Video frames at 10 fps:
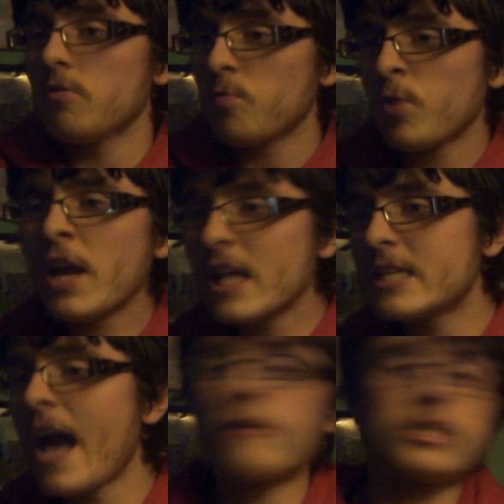we can
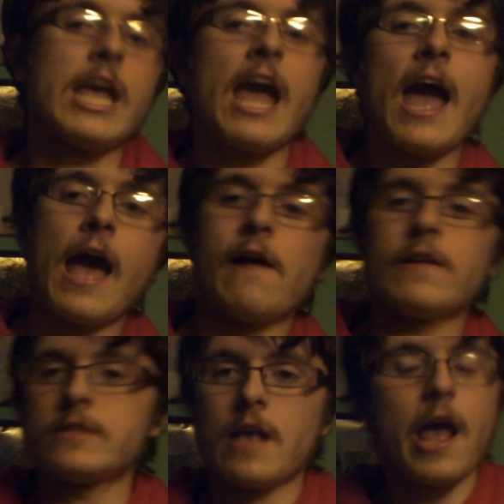tell she
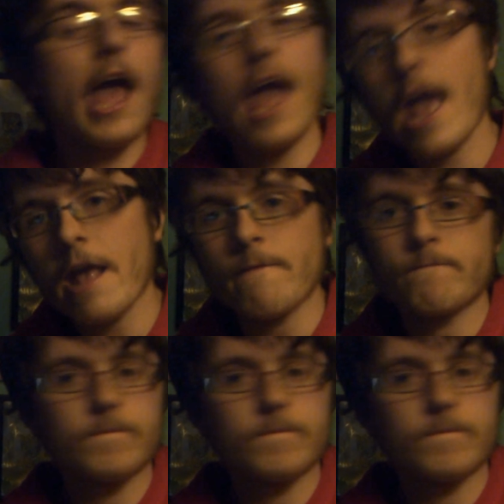has a.